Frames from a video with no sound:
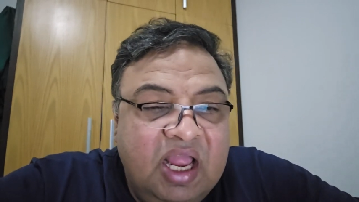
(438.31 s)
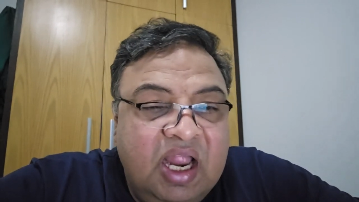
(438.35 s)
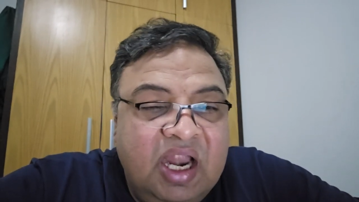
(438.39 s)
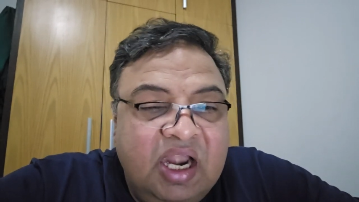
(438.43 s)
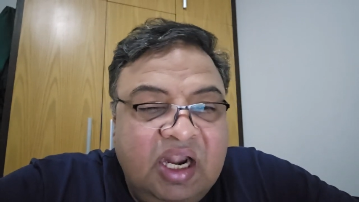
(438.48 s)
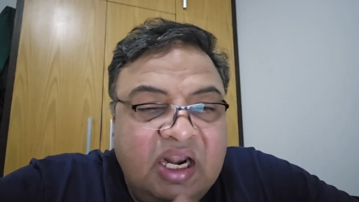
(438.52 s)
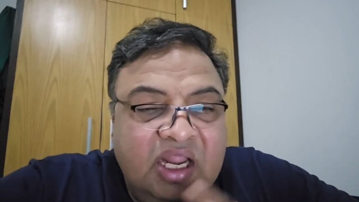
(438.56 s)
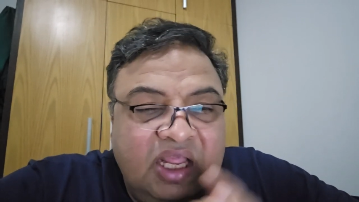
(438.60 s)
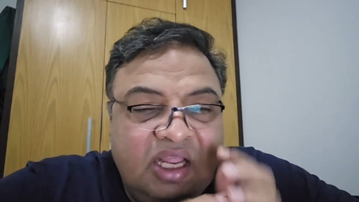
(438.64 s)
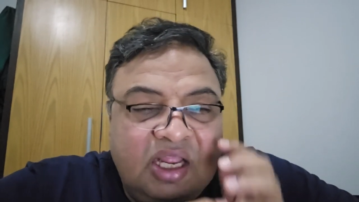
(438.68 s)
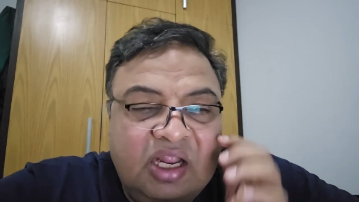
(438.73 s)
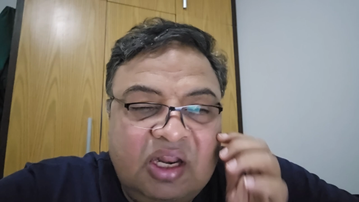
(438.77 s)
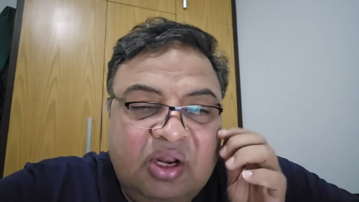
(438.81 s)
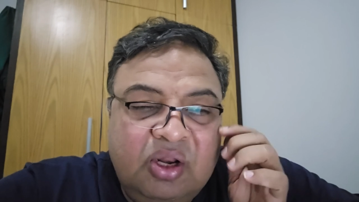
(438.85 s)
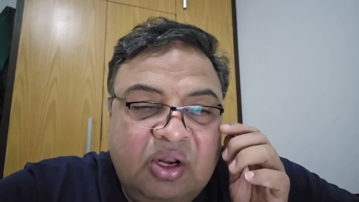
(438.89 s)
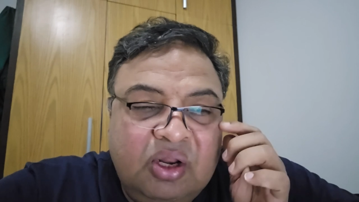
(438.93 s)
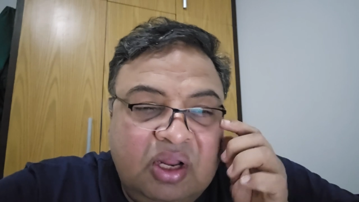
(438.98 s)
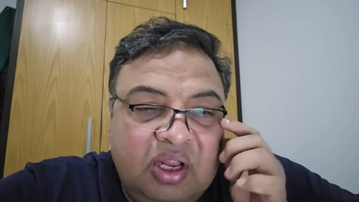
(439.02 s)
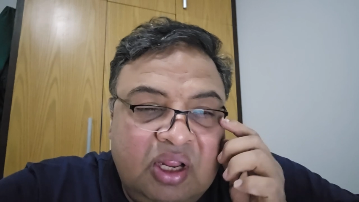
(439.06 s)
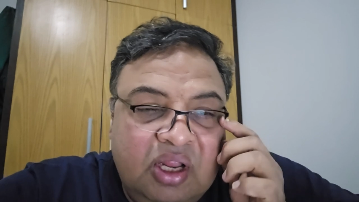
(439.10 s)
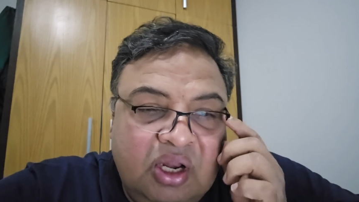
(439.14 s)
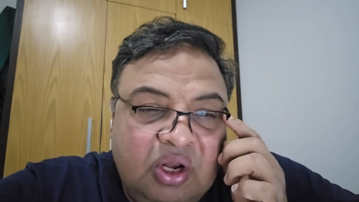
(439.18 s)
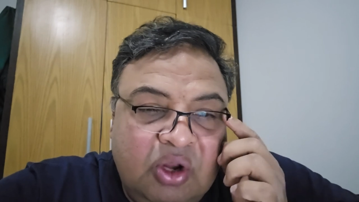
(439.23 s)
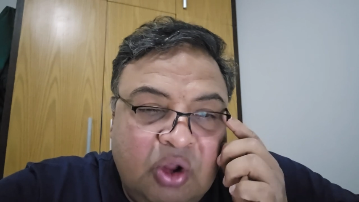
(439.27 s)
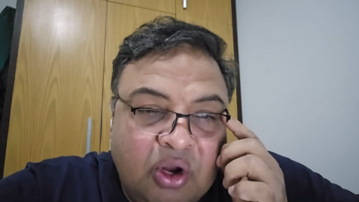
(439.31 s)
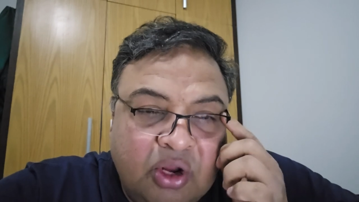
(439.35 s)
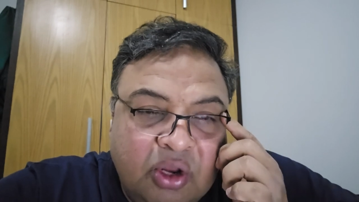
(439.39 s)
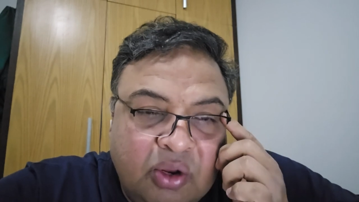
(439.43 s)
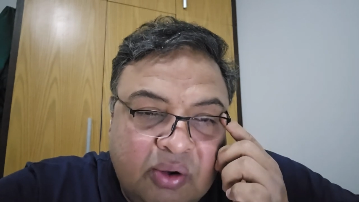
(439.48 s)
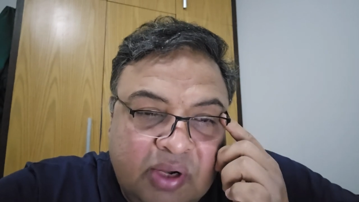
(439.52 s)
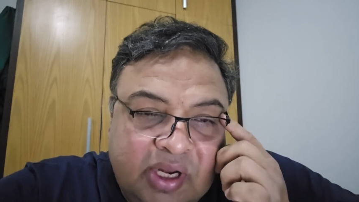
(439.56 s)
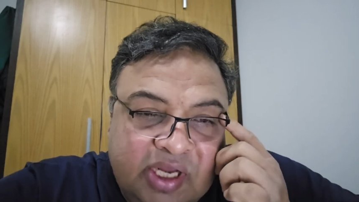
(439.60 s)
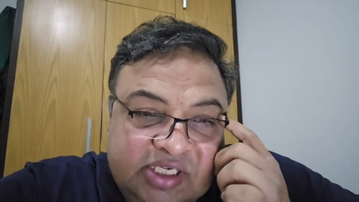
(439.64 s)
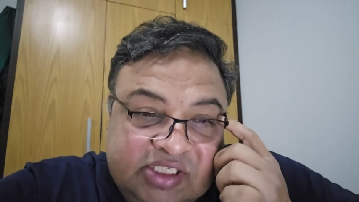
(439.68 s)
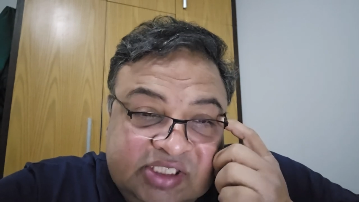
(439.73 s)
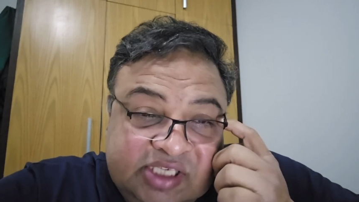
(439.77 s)
and
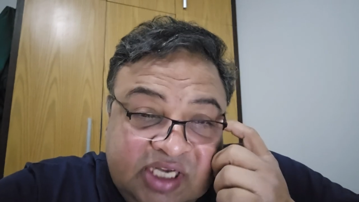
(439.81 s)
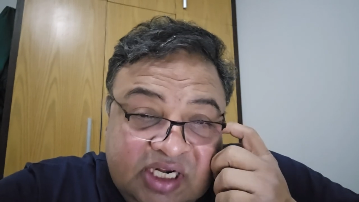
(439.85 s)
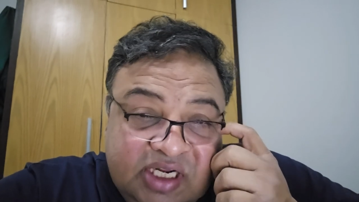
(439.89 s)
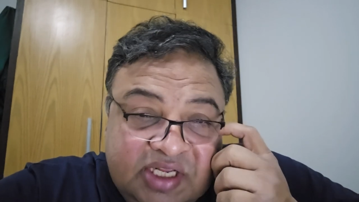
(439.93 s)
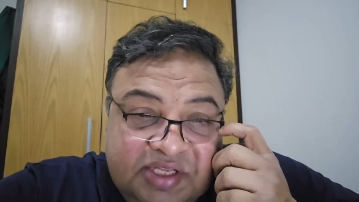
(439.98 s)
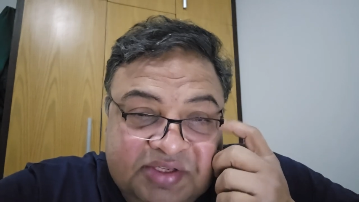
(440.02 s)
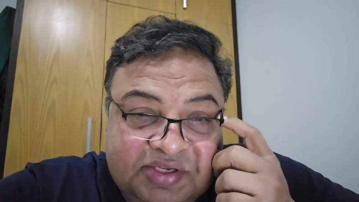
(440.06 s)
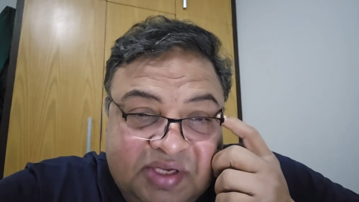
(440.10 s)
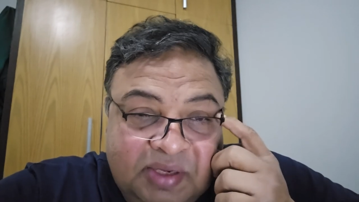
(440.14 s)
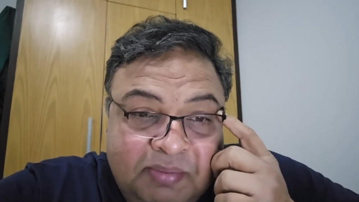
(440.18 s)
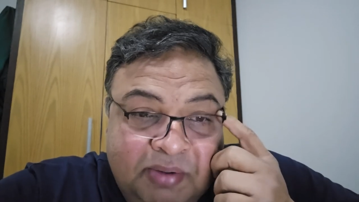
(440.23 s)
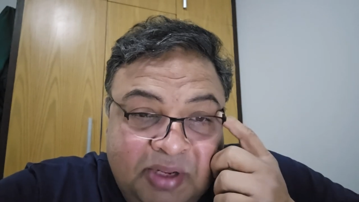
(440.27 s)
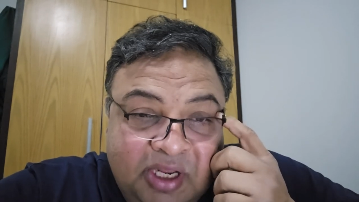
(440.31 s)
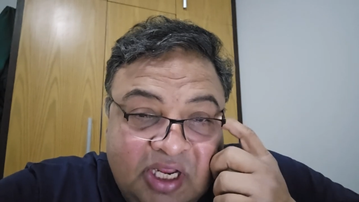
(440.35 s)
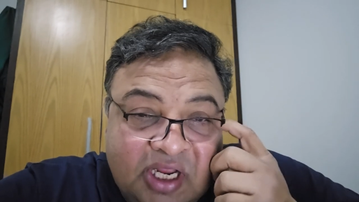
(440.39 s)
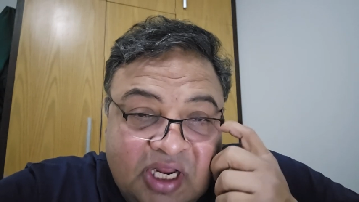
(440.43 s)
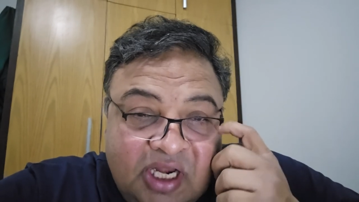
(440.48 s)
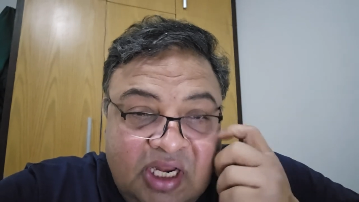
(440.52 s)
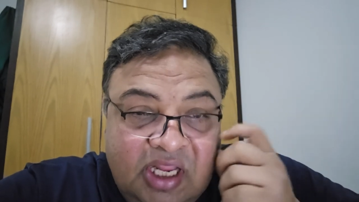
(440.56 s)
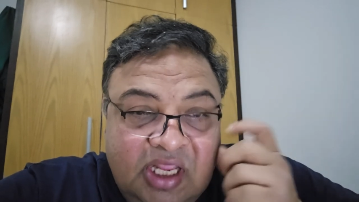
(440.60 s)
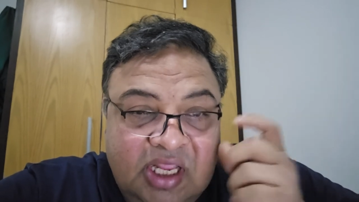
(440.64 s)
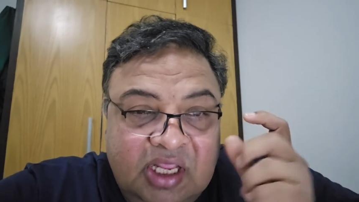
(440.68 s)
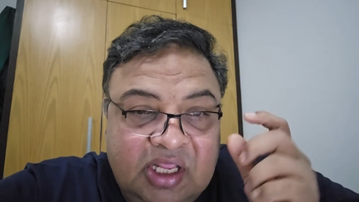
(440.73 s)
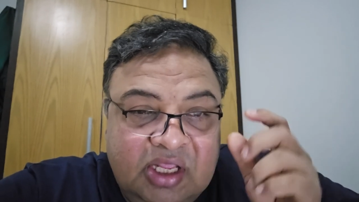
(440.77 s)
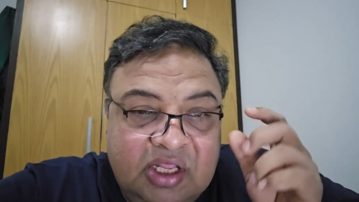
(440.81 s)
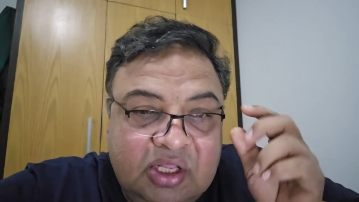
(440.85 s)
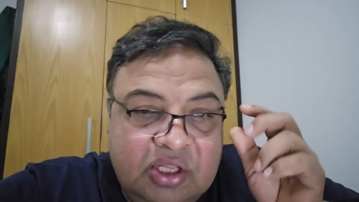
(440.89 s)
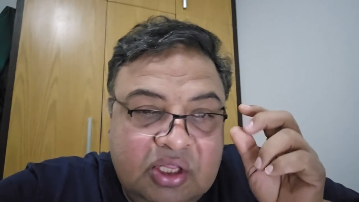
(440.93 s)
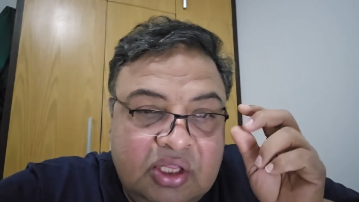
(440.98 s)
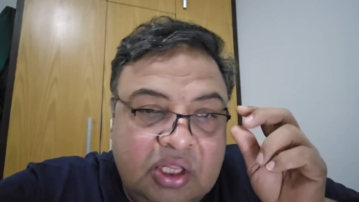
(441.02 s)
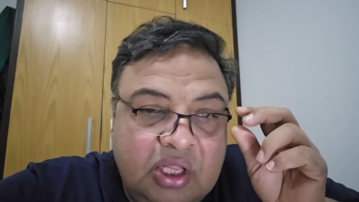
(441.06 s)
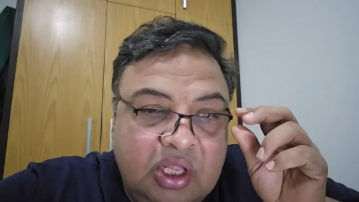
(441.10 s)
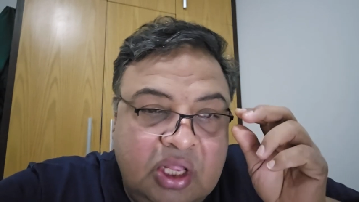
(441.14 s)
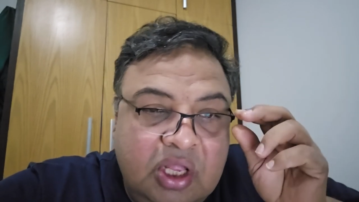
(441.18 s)
loculation is typically